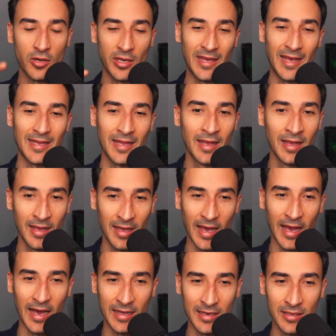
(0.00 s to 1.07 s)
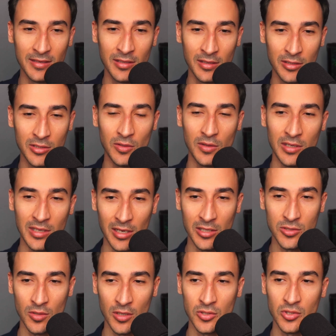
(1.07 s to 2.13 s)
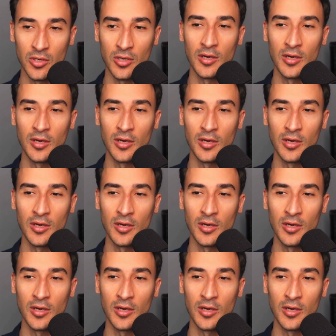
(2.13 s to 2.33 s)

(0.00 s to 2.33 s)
get added to the data structure,